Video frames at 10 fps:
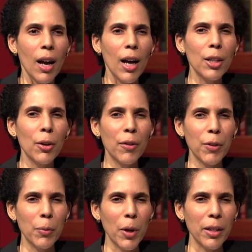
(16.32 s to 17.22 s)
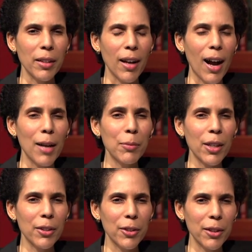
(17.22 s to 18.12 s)
Hello, everyone. I'm
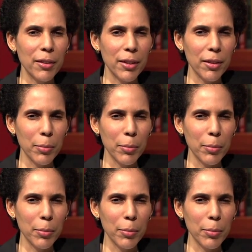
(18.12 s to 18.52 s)
Dr. Aziza